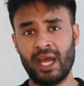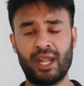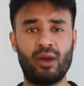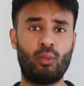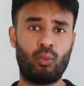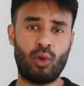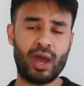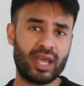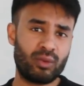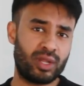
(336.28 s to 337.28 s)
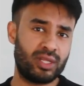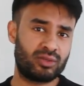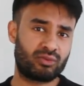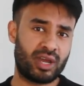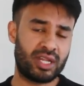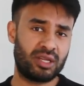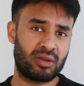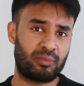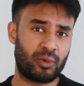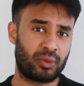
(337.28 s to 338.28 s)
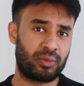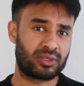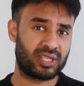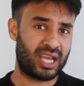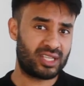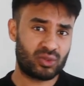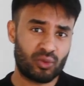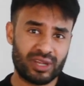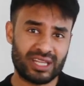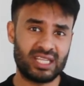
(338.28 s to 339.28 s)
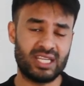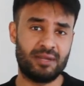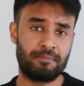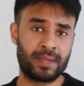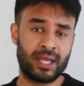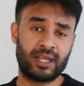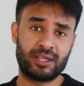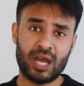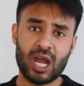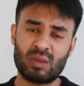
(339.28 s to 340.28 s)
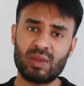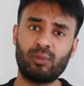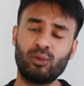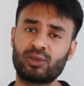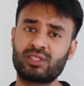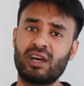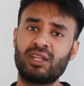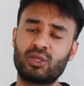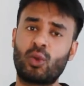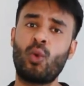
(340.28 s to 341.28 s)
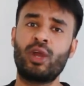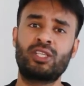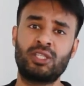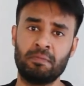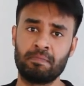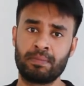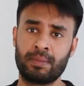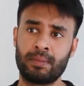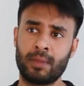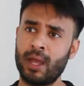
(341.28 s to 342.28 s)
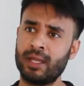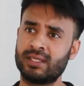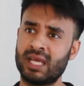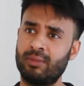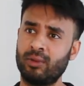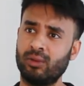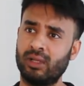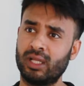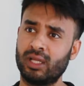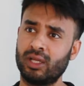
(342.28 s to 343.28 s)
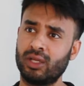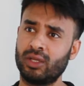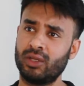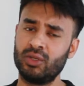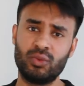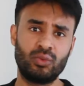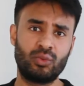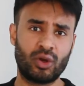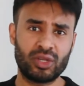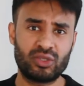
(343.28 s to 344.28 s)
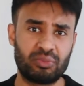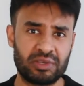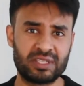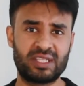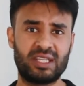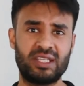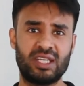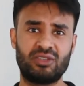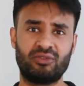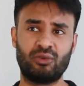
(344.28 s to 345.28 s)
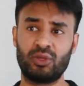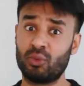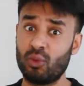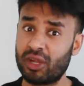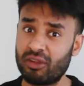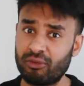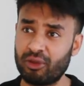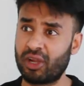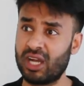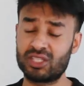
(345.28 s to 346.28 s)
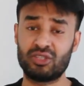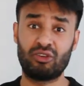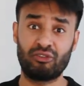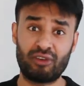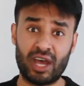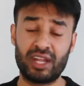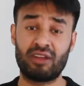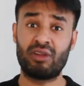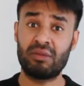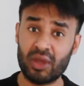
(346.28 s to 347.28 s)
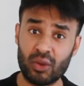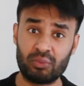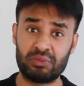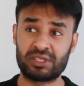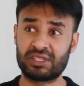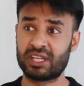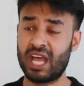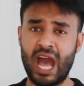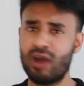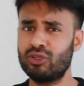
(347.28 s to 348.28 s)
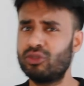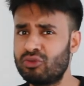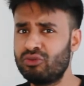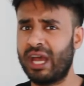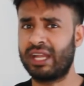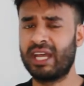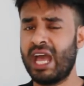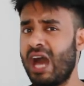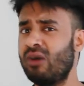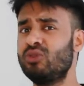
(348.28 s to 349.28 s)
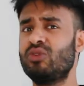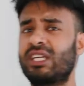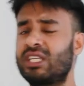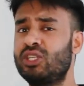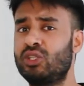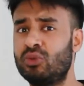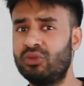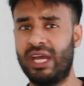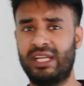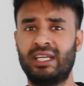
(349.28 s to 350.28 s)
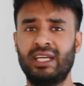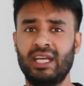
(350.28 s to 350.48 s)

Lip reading: Now, why I went into writing a book, because I saw a need that young people were starting to question. Hey, Sabirul, you got into business at the age of 40, you're working for your cousin, you got fired, I ran my own business. How'd you do that? How'd you actually do that?